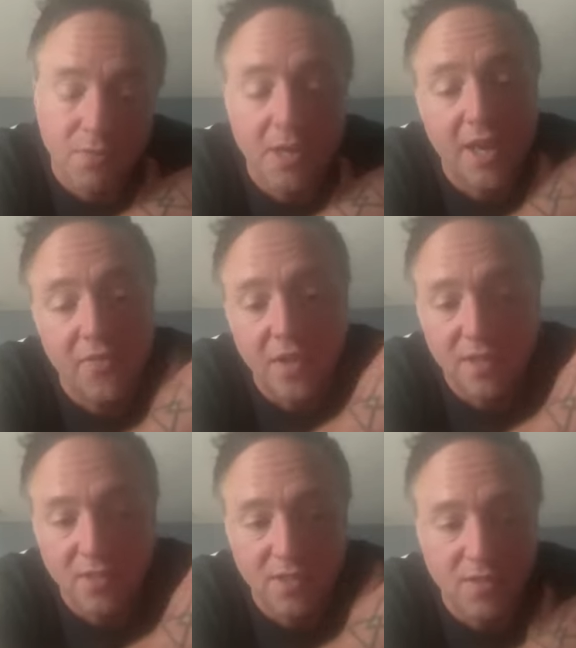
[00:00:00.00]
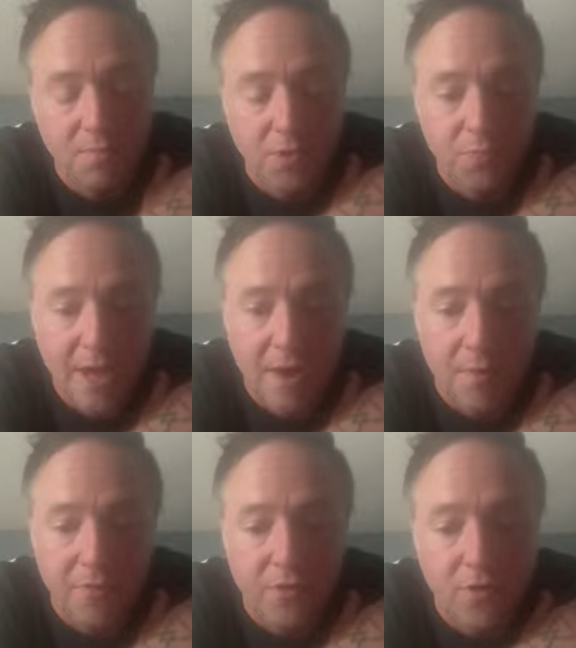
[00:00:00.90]
To me, I think this is the most
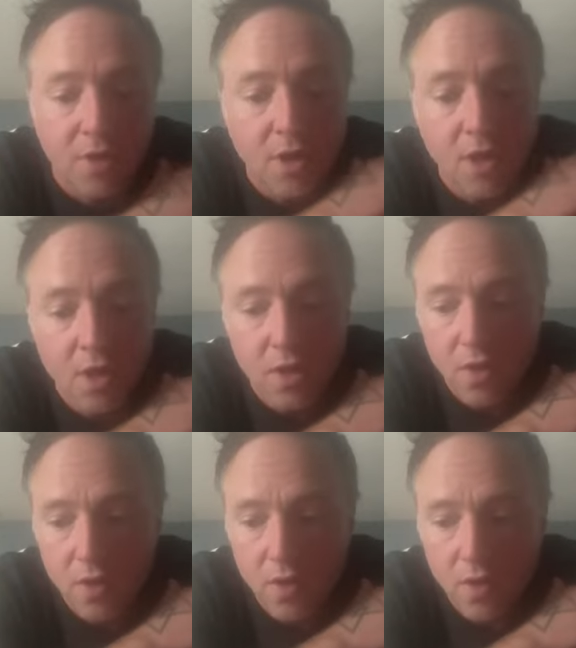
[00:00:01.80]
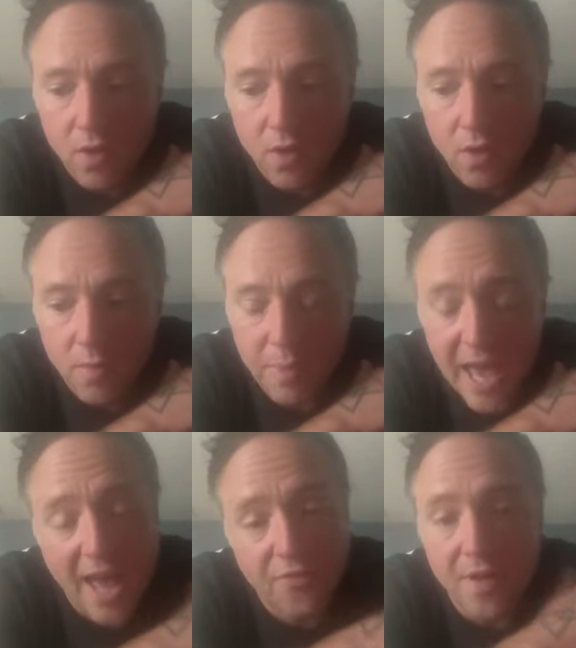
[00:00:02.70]
powerful
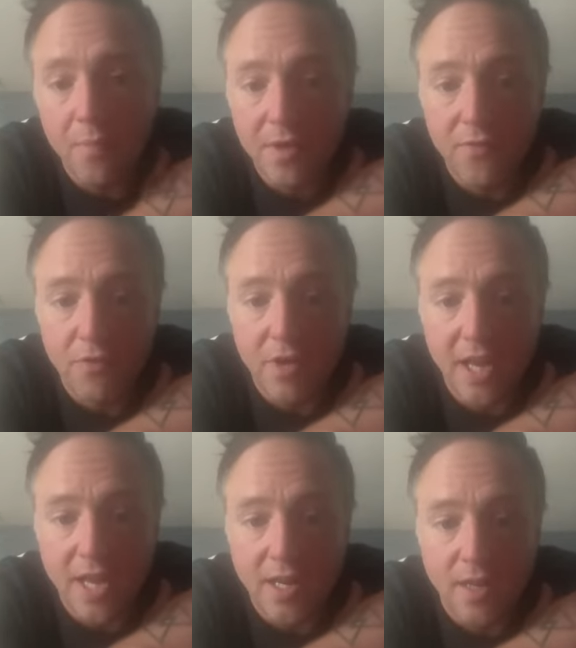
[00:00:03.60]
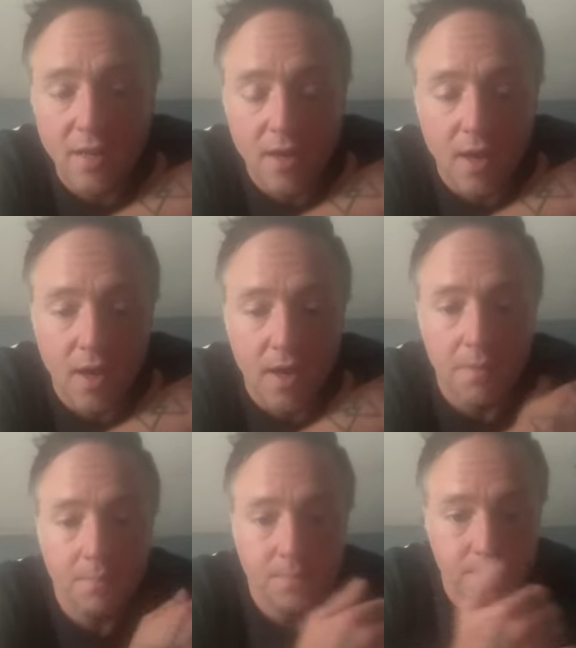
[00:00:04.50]
path that we've created.
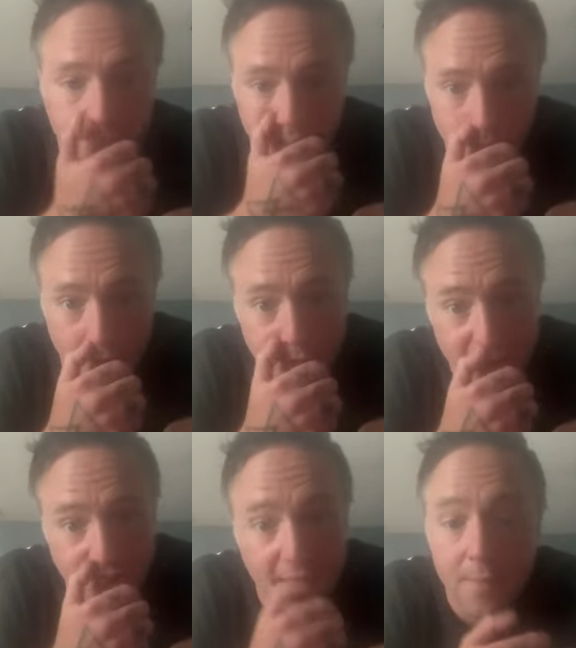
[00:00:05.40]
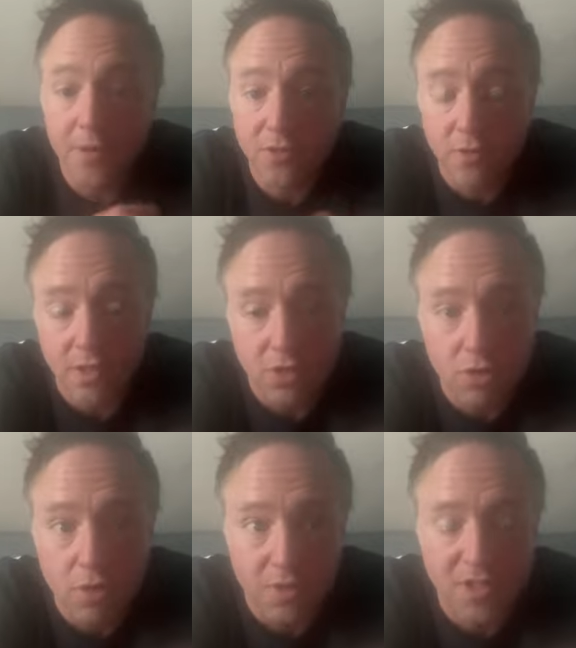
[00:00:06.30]
I always say it, but it's really
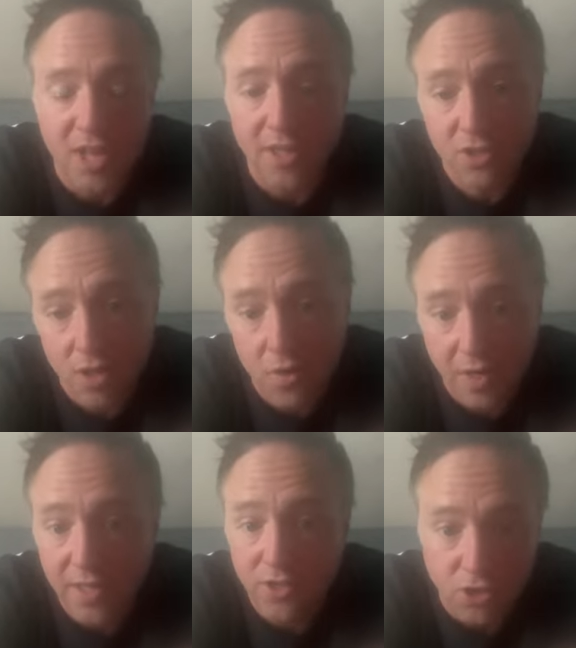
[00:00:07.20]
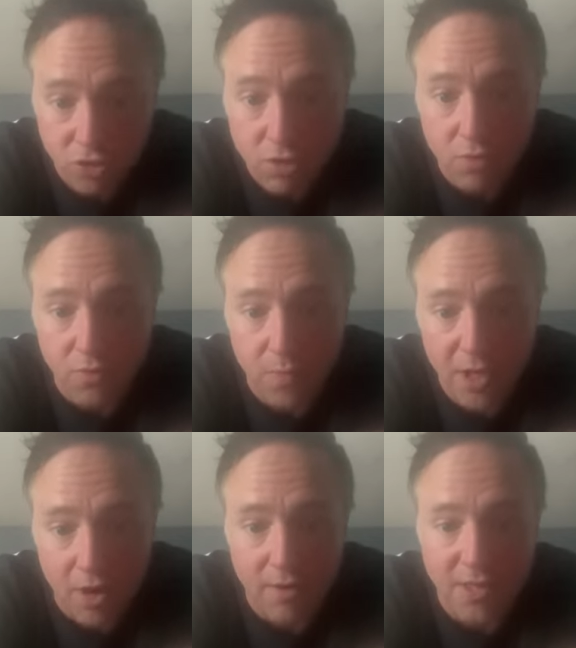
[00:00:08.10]
true. It's not a slogan, it's the truth. We
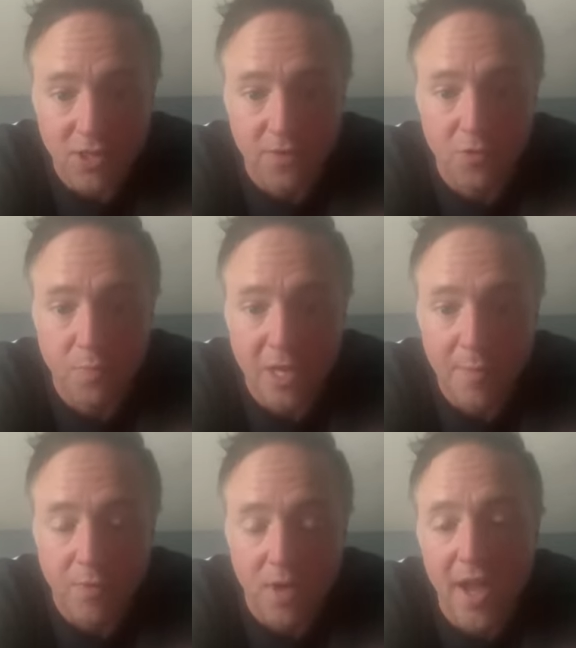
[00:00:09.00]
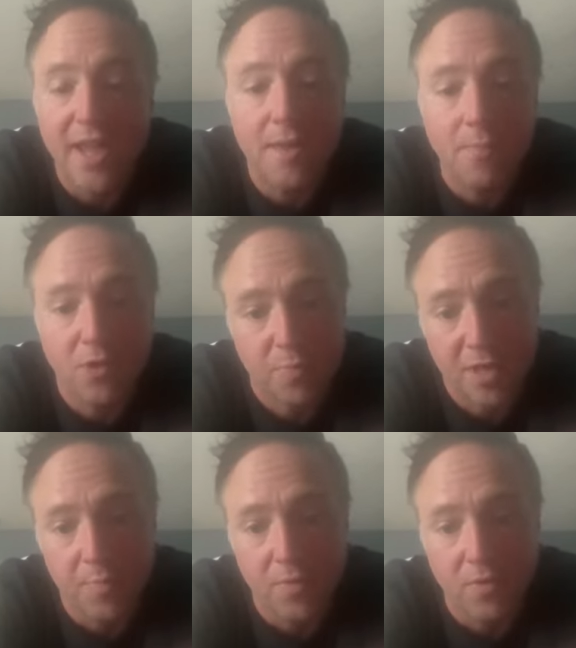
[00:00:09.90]
are each other's people. I am your
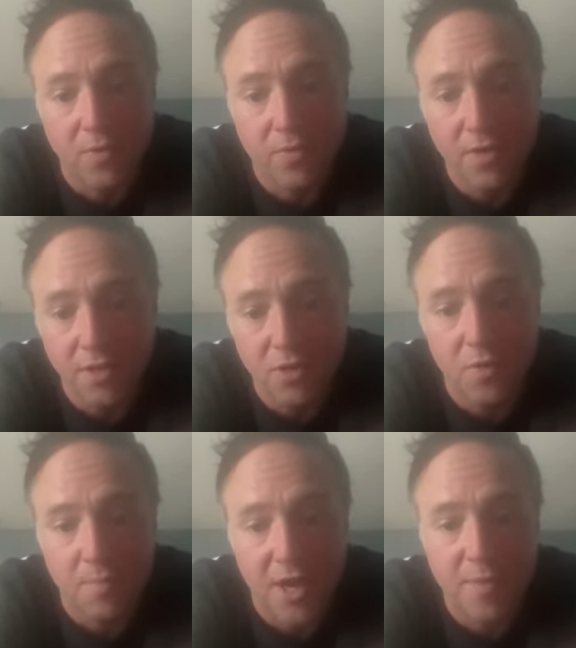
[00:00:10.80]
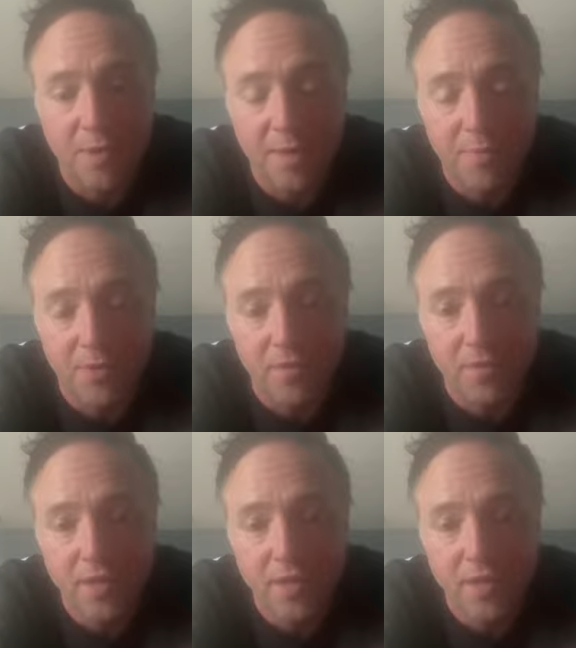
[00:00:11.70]
people, and you are my people.